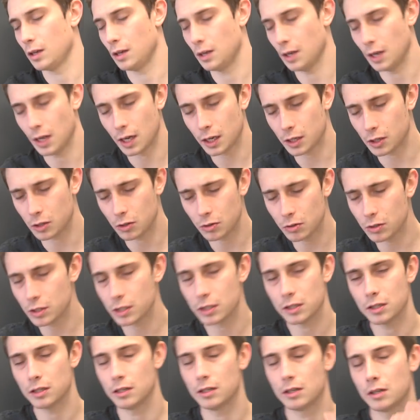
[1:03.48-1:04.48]
Not
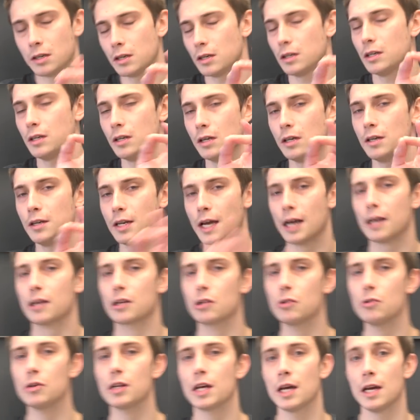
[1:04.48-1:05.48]
good.
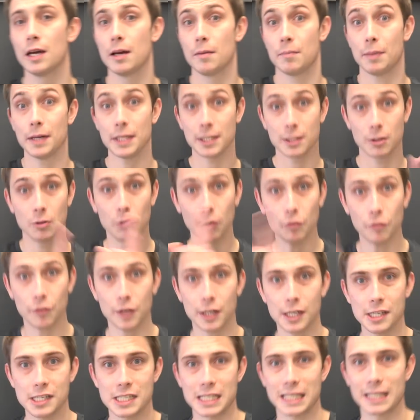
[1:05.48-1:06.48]
Not good. But the cool
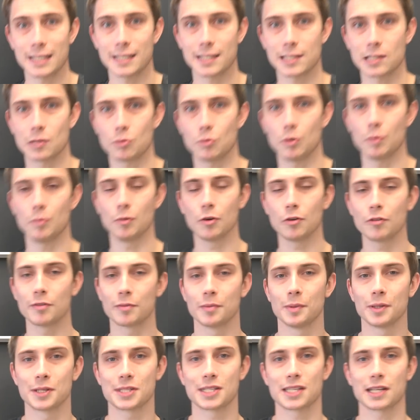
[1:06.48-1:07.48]
thing is it's a
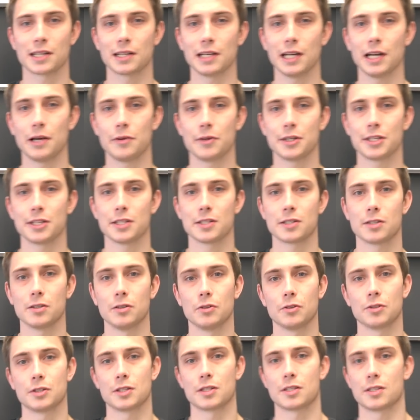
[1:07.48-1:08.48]
removable singularity,
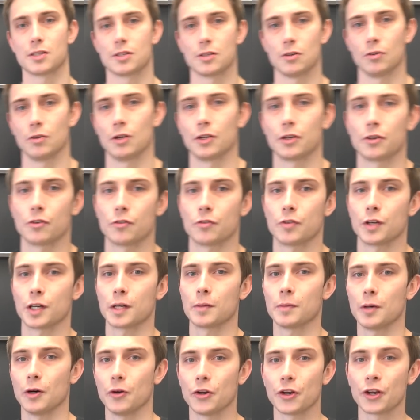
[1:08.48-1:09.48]
so this is the only good thing
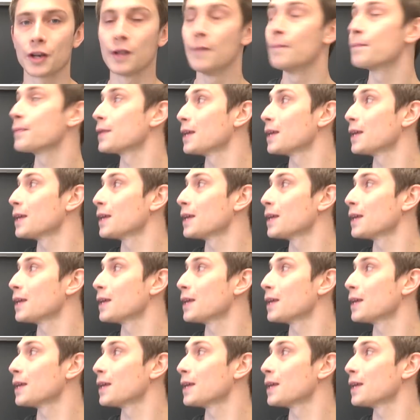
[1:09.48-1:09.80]
about it.